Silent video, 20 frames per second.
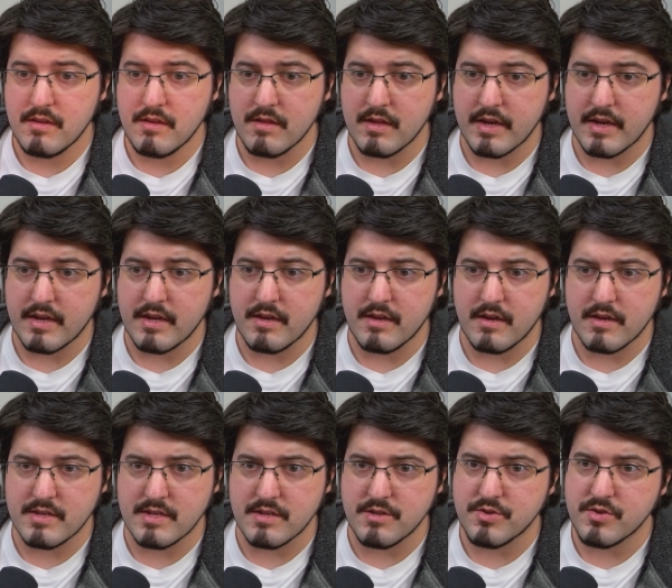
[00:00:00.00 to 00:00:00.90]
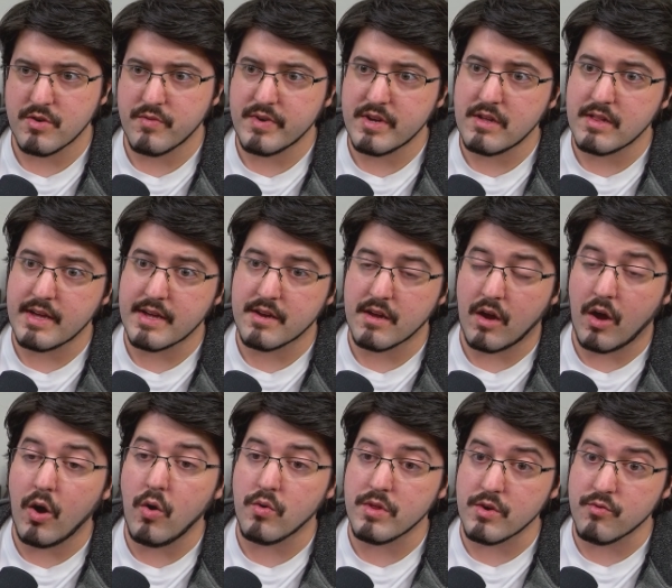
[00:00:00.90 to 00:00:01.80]
Like it, nice intro reel, and
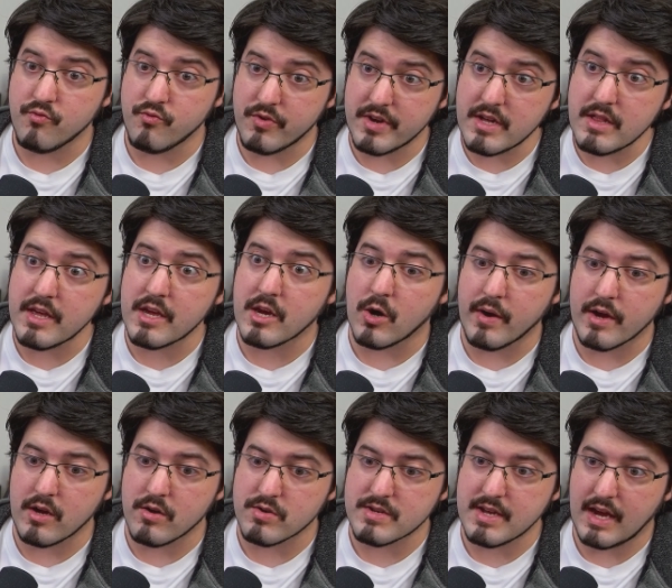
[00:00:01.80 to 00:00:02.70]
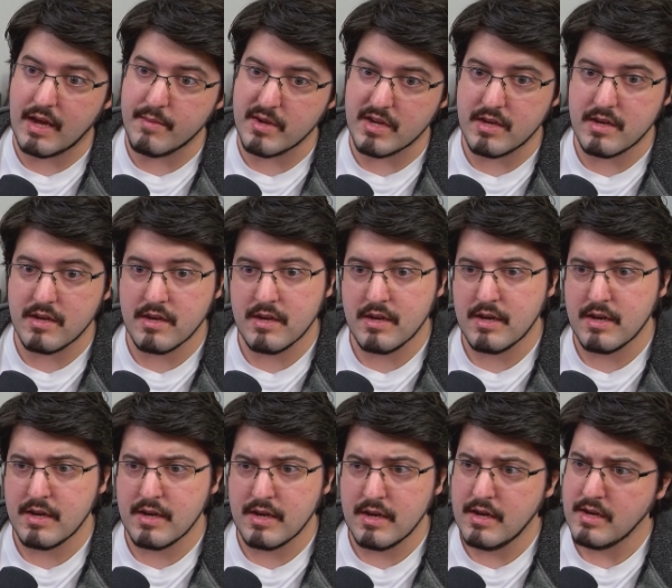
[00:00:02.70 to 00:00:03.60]
oh, they're really going old timey.
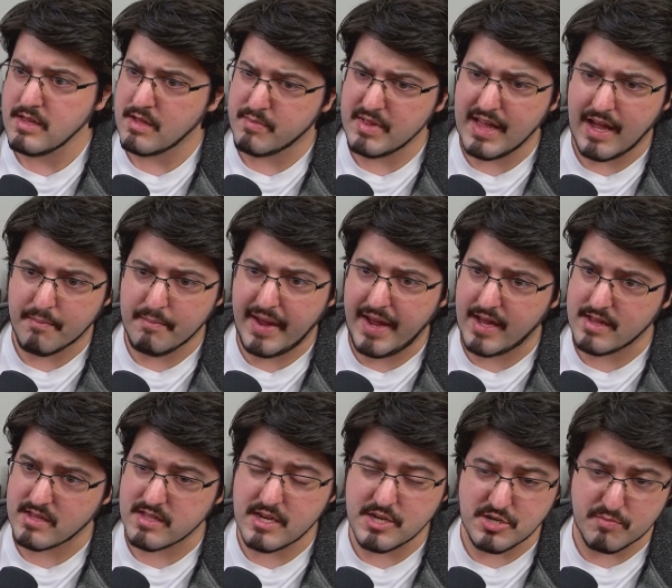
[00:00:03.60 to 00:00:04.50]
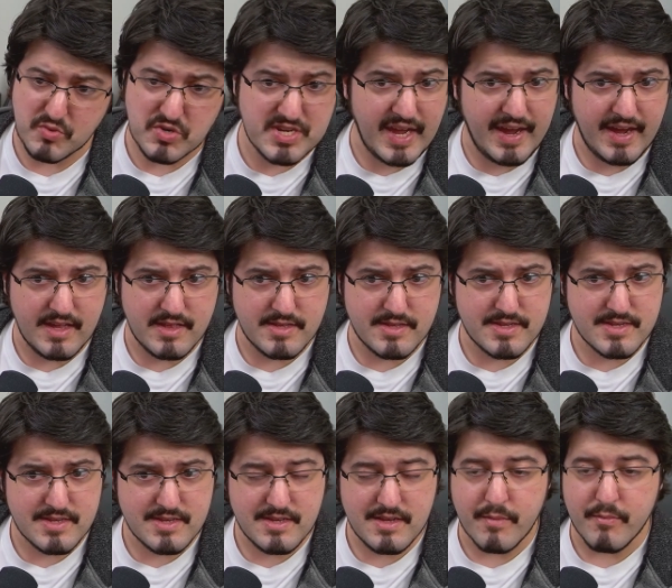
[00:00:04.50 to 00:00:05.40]
The Black Pants Legion
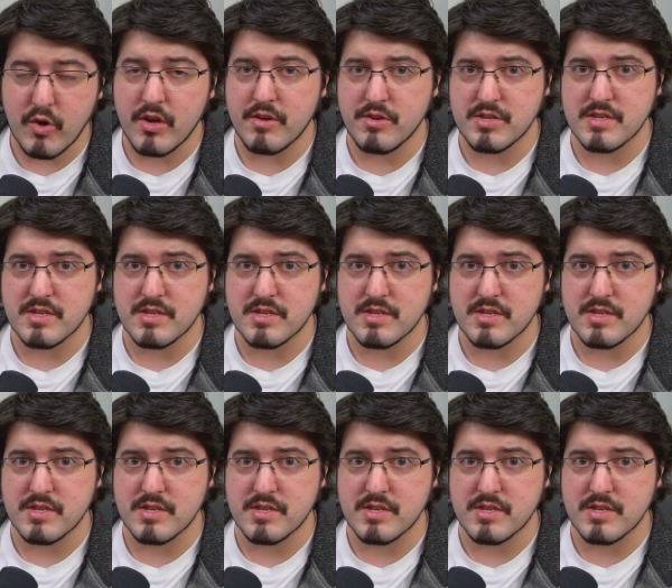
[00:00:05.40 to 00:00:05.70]
presents. I'm going to use